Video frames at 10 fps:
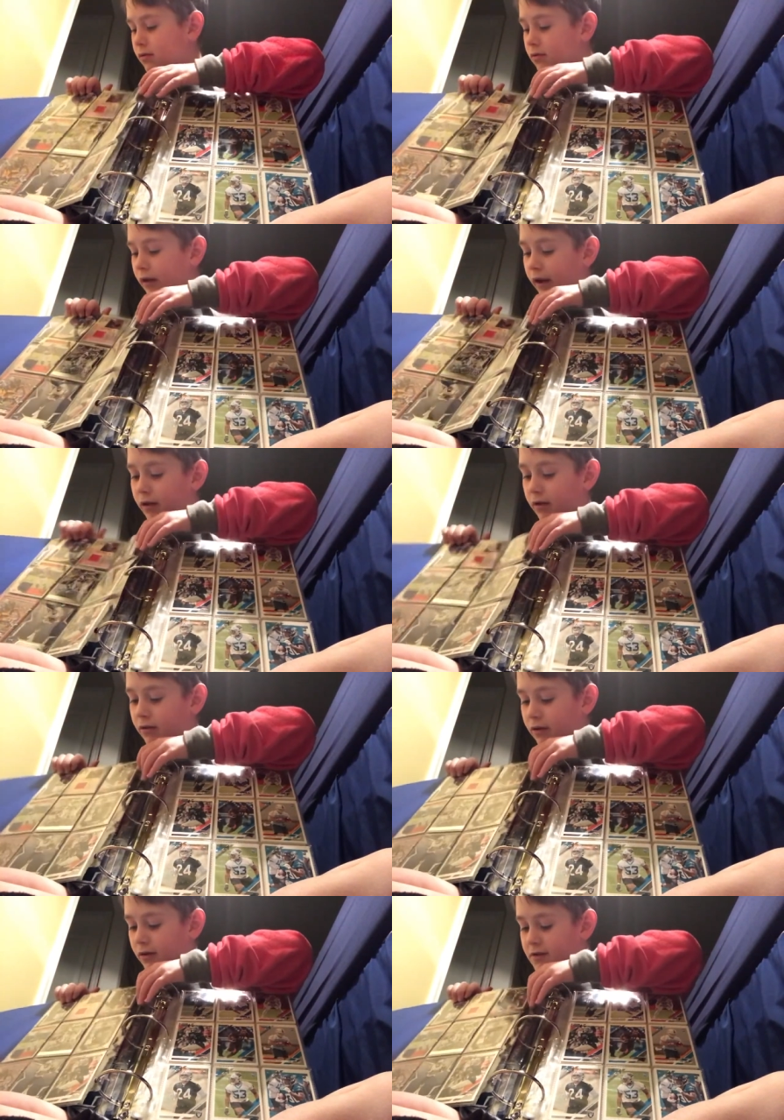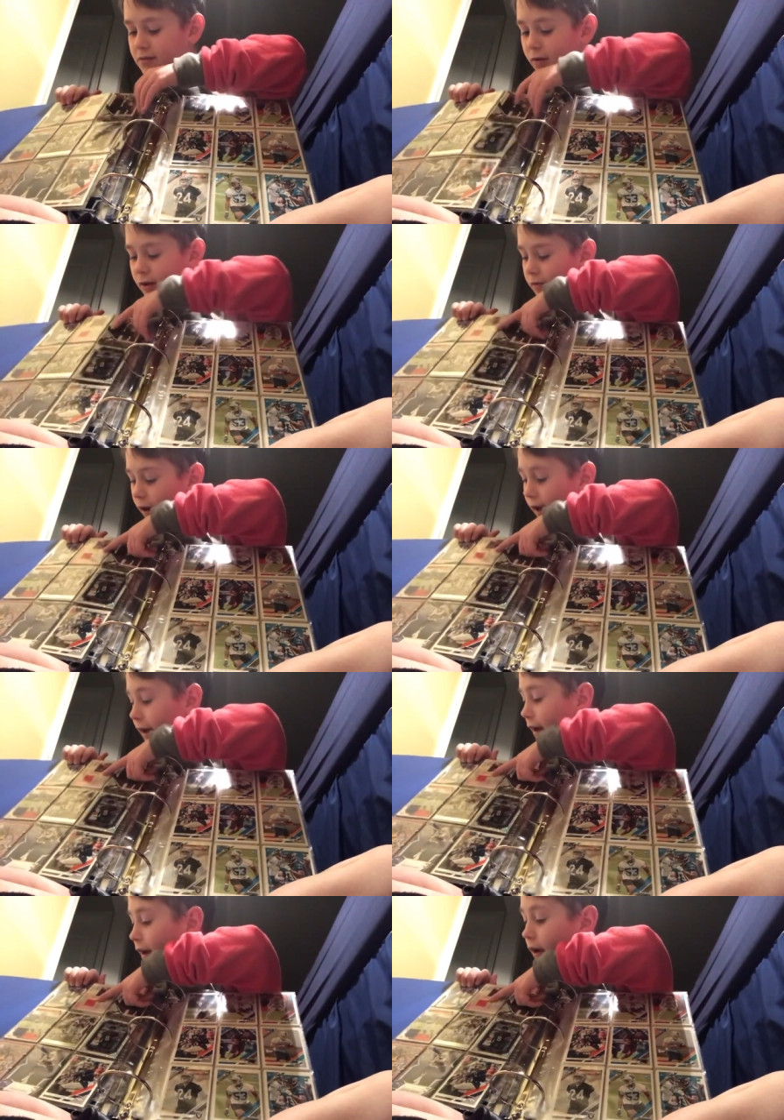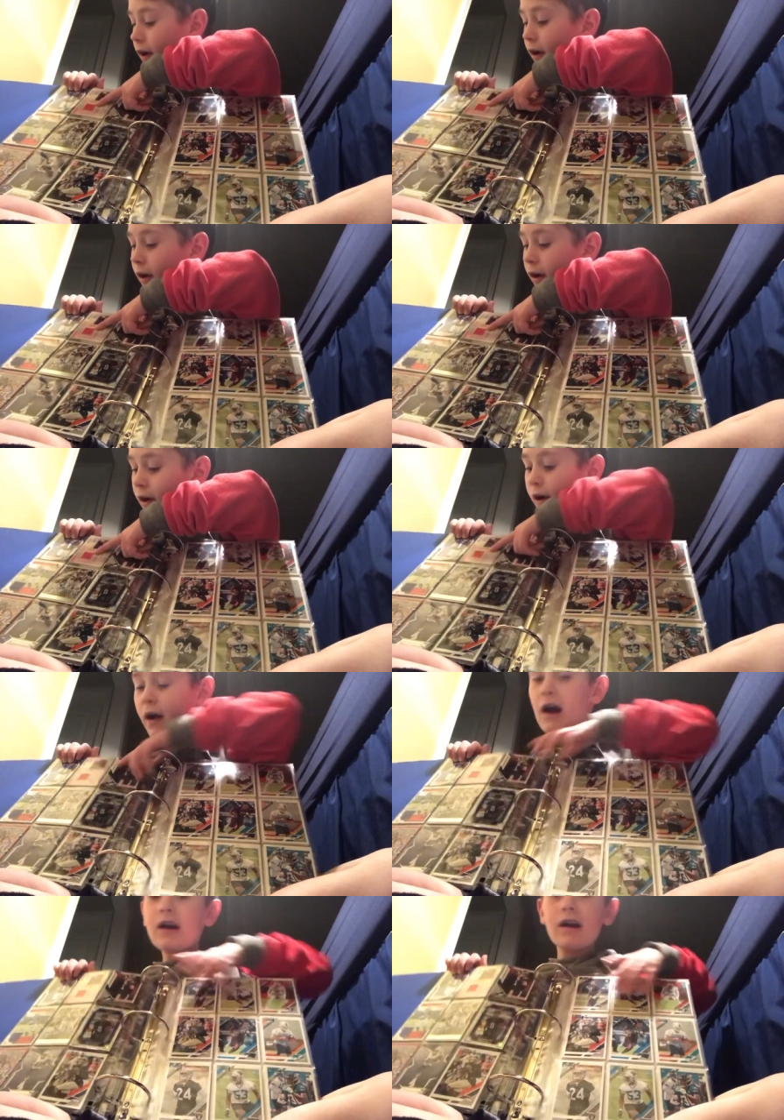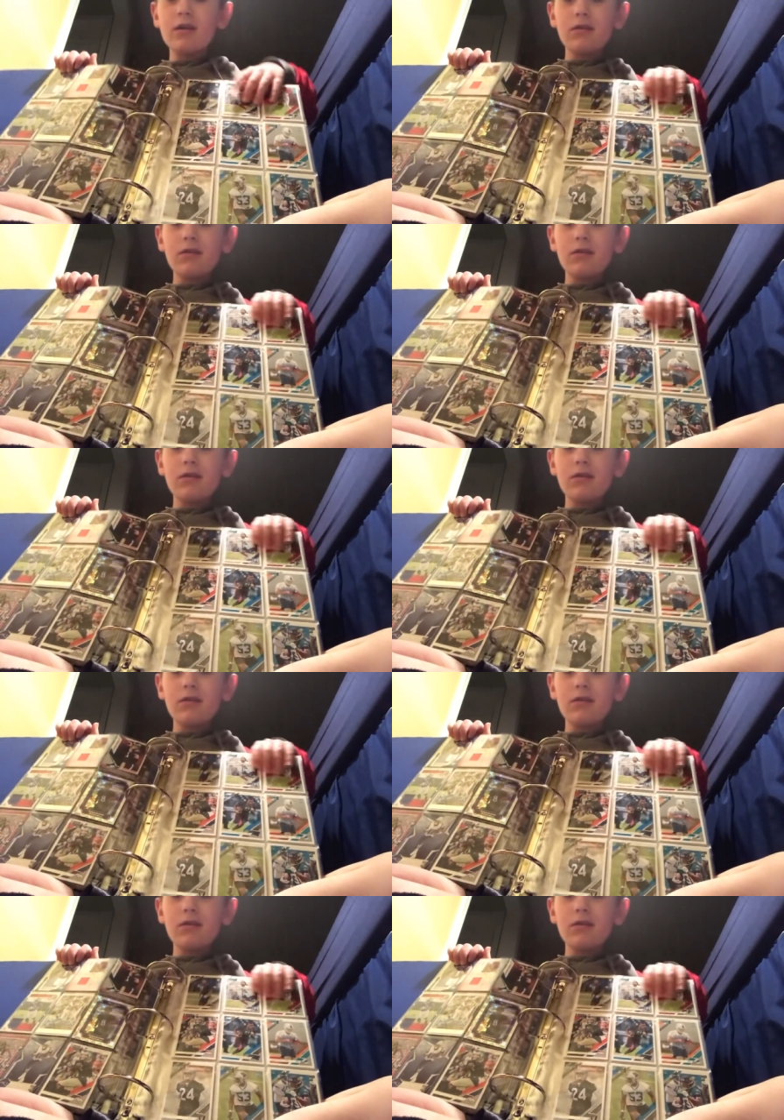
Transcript: like there's one right here. I got a